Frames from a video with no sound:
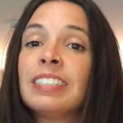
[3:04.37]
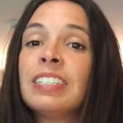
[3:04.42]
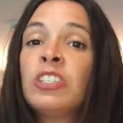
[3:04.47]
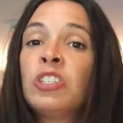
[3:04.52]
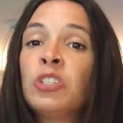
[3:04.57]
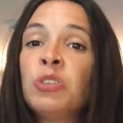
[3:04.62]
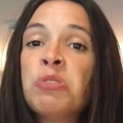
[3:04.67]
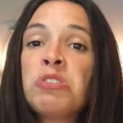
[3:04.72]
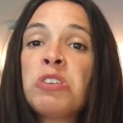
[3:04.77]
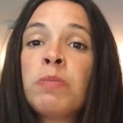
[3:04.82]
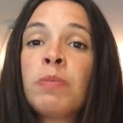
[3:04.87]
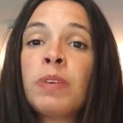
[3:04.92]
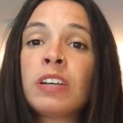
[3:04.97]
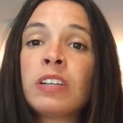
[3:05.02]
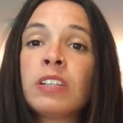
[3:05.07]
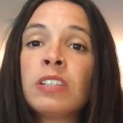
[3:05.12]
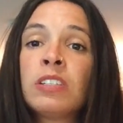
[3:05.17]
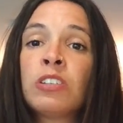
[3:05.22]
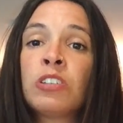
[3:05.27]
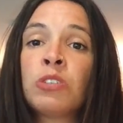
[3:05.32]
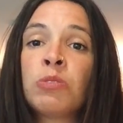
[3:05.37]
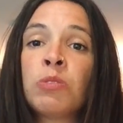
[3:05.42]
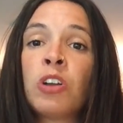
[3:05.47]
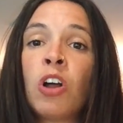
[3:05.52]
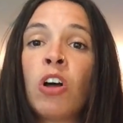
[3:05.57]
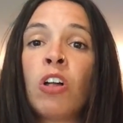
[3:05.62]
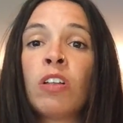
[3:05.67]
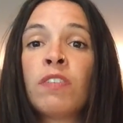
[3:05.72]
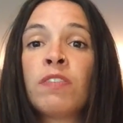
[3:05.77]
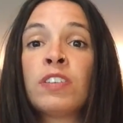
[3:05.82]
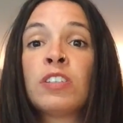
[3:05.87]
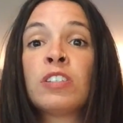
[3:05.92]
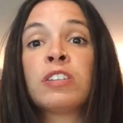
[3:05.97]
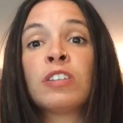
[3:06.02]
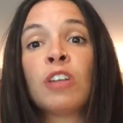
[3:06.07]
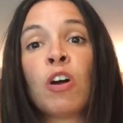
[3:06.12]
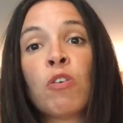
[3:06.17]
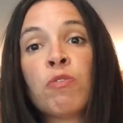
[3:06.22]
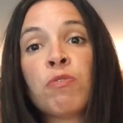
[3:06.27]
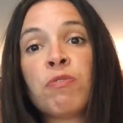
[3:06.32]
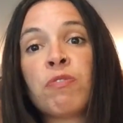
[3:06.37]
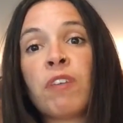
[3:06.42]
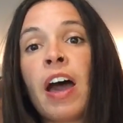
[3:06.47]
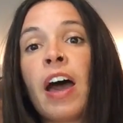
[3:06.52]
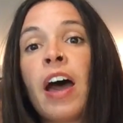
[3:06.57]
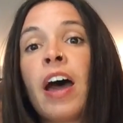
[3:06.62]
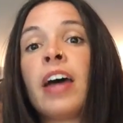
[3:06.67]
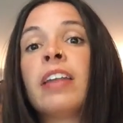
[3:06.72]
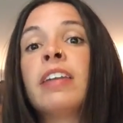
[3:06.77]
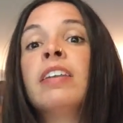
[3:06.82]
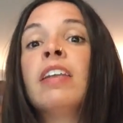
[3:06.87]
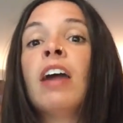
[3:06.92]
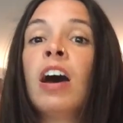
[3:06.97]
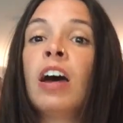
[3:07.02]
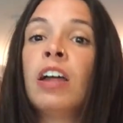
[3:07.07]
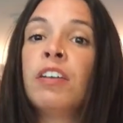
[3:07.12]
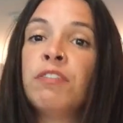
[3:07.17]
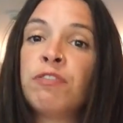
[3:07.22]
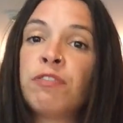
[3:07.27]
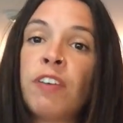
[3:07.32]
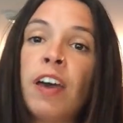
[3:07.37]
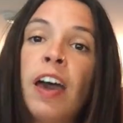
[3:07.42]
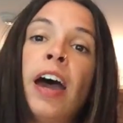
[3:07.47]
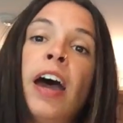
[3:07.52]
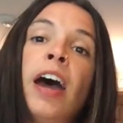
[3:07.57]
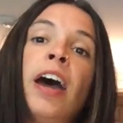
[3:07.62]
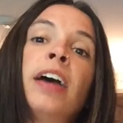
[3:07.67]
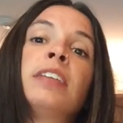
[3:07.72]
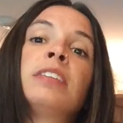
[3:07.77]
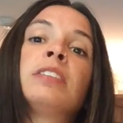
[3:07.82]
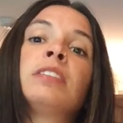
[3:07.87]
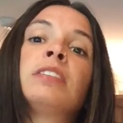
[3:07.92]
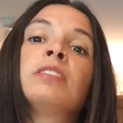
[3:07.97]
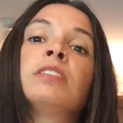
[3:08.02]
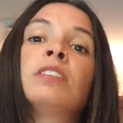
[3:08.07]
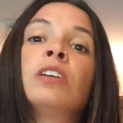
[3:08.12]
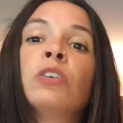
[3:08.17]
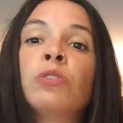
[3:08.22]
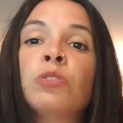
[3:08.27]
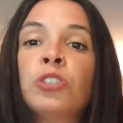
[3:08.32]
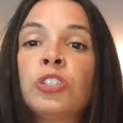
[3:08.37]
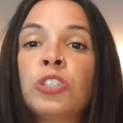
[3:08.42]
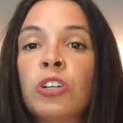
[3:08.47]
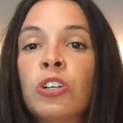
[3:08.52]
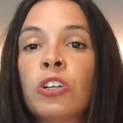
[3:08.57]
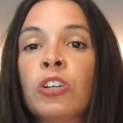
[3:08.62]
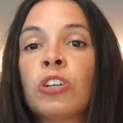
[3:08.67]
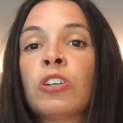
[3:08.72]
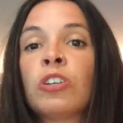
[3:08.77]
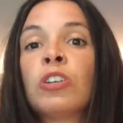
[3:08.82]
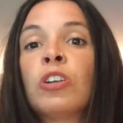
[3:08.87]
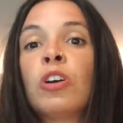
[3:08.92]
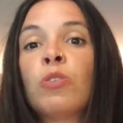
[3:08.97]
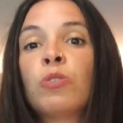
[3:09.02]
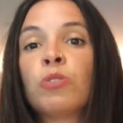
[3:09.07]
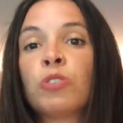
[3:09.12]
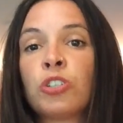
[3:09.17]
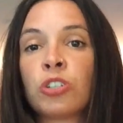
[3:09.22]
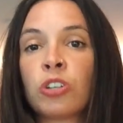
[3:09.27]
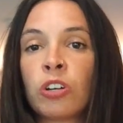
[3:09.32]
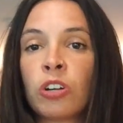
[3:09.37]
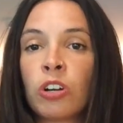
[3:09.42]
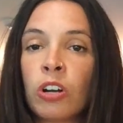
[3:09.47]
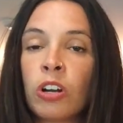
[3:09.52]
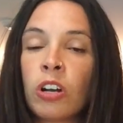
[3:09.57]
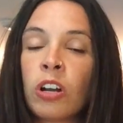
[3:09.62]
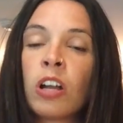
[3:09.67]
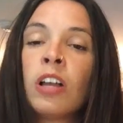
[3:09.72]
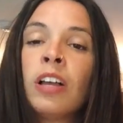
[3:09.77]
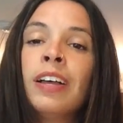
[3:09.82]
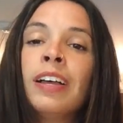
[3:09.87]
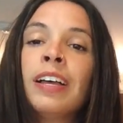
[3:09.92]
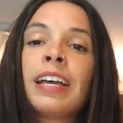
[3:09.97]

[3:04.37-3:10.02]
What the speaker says: it's usually because they're doing all of this low fat, non-fat, low sugar, no sugar,